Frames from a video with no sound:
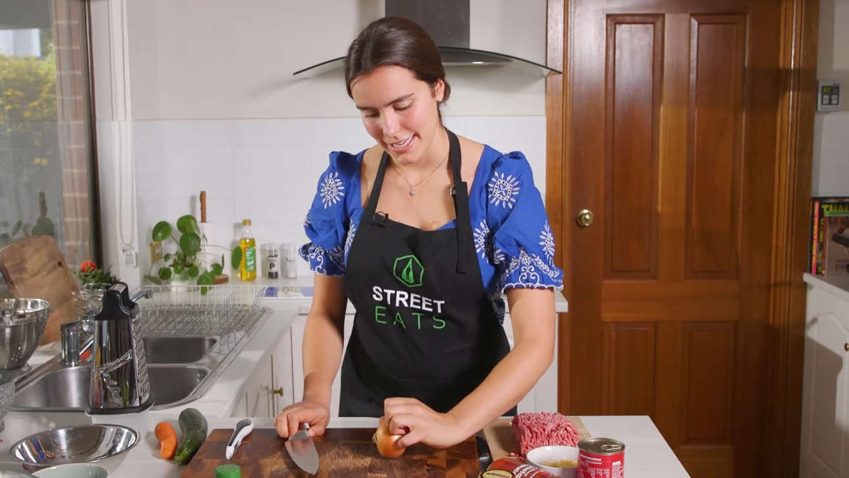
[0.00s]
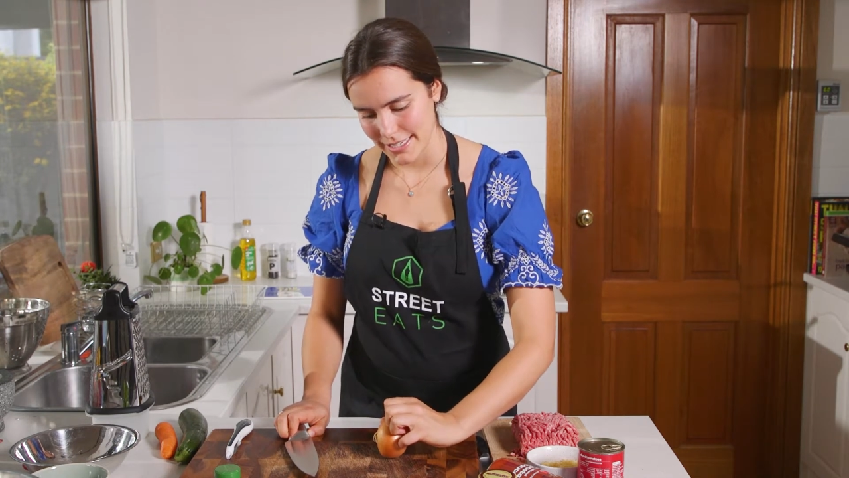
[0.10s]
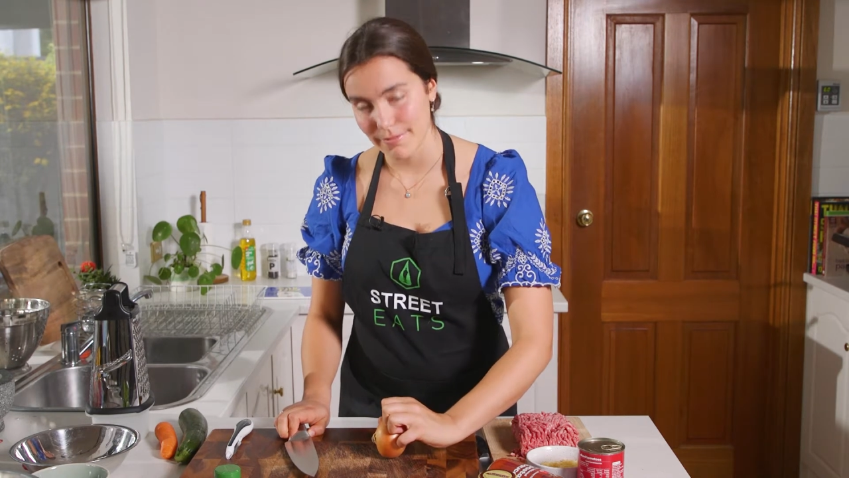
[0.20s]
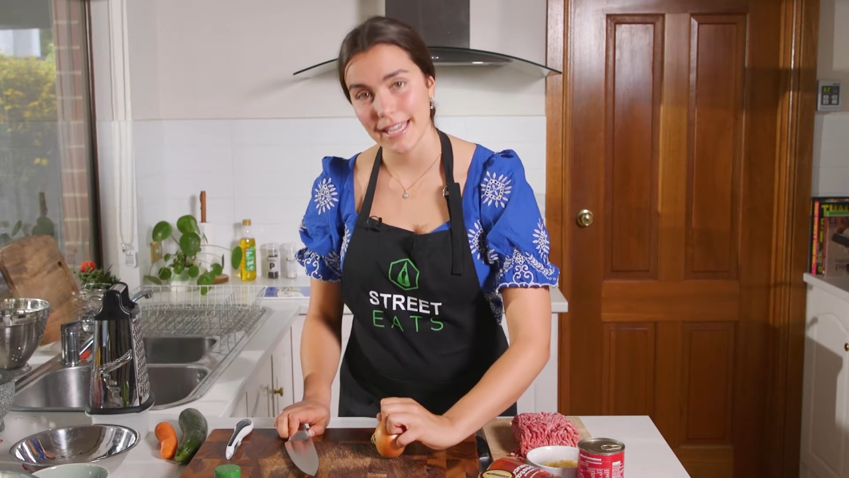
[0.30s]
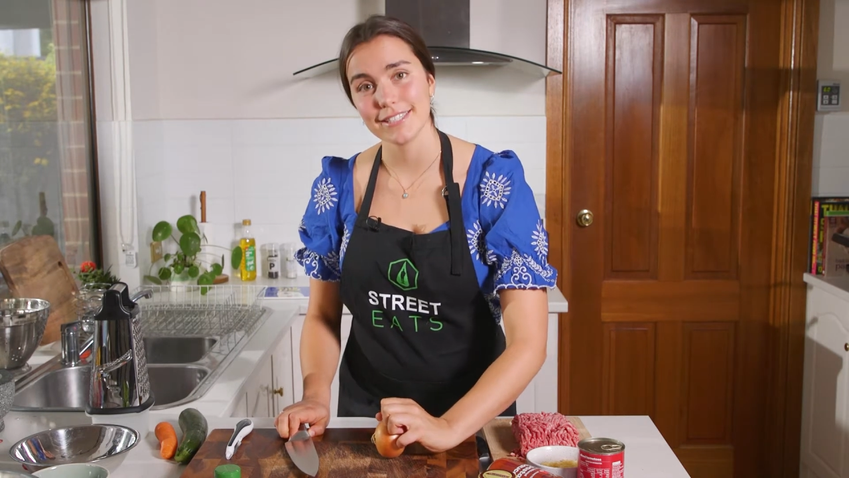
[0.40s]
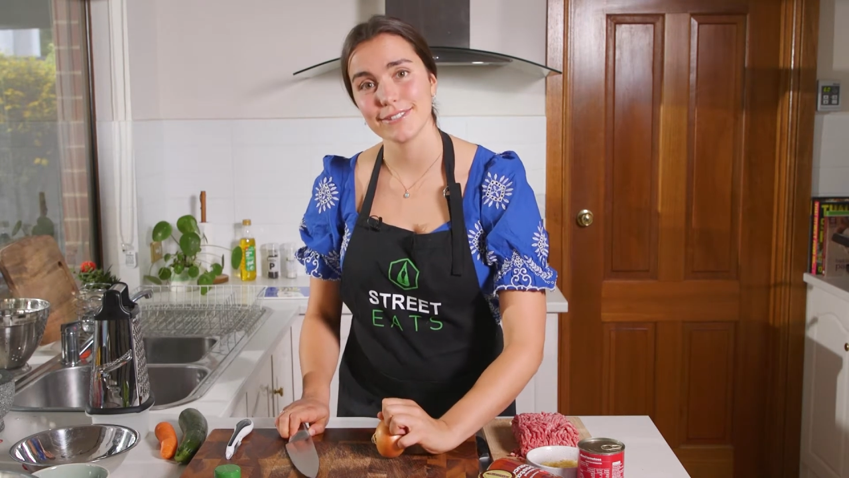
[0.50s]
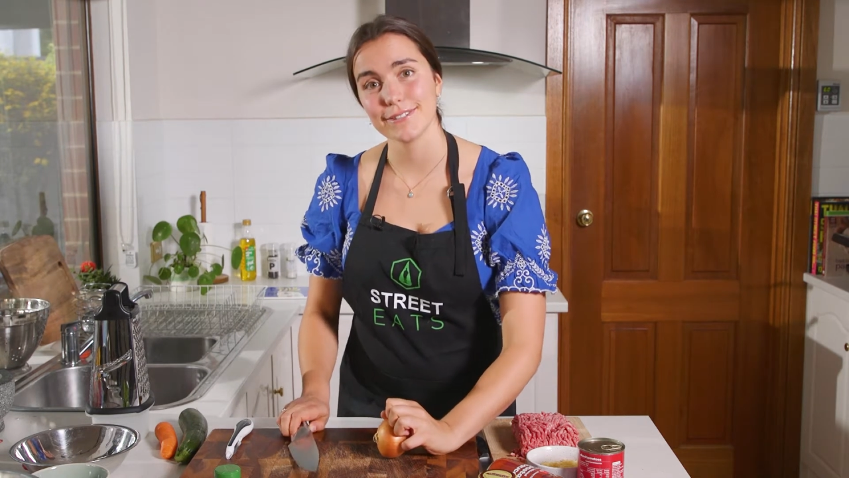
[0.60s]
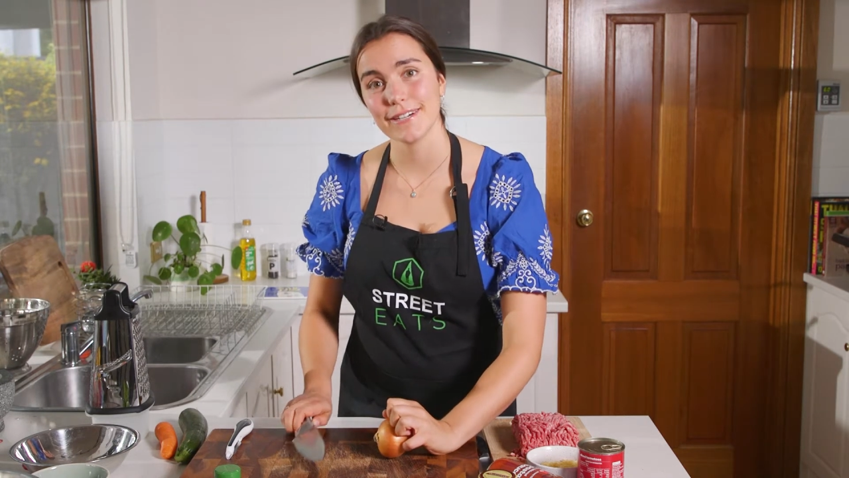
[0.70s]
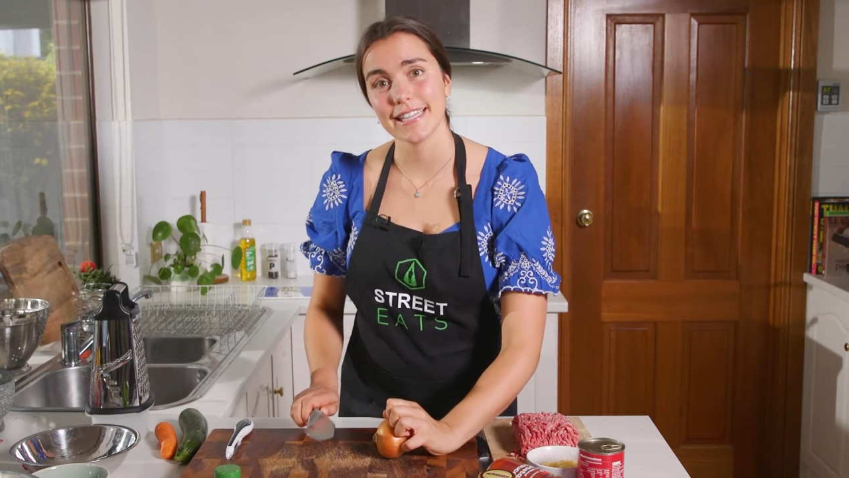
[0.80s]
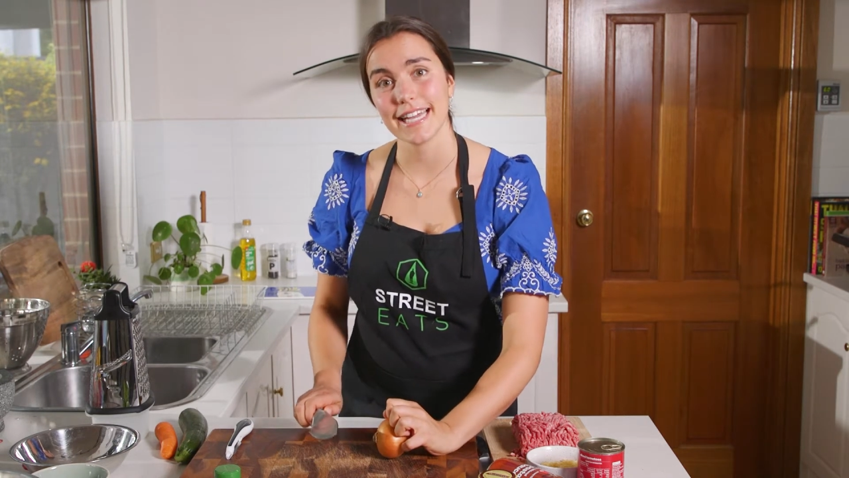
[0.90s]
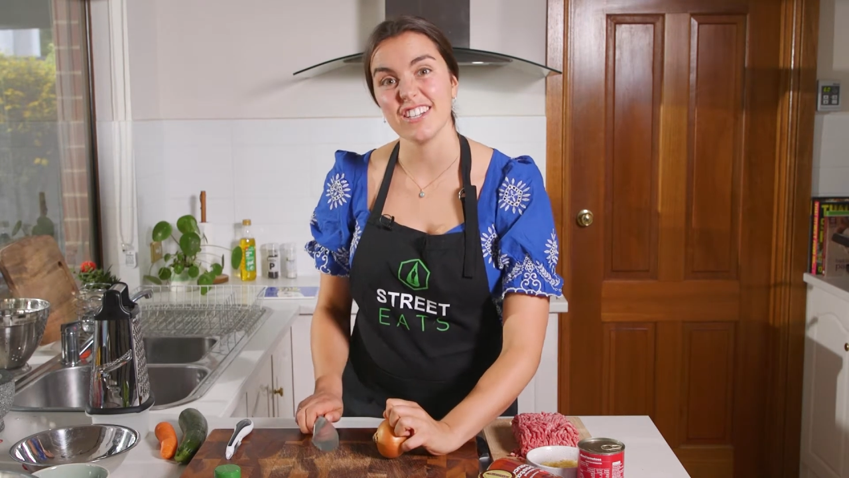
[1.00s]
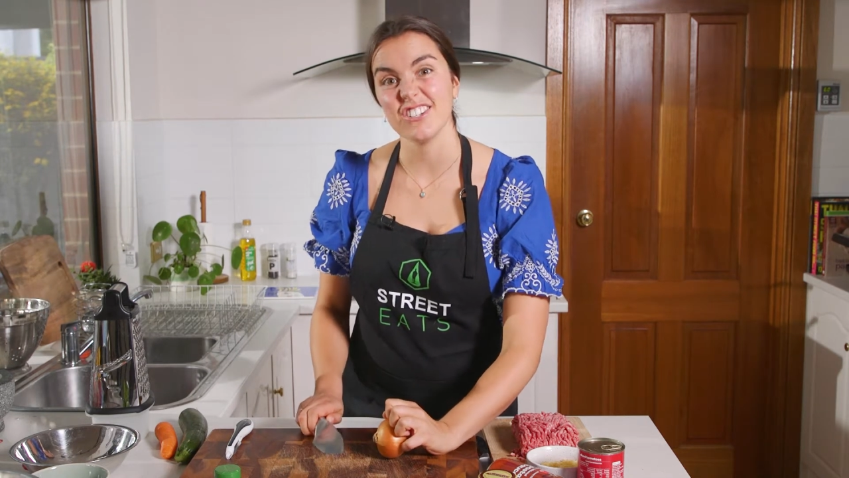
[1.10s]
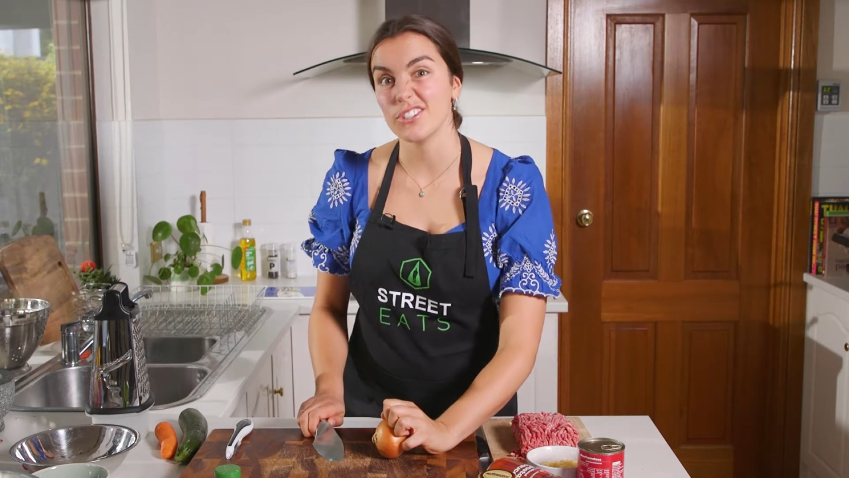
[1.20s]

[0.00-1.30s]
to make sure that you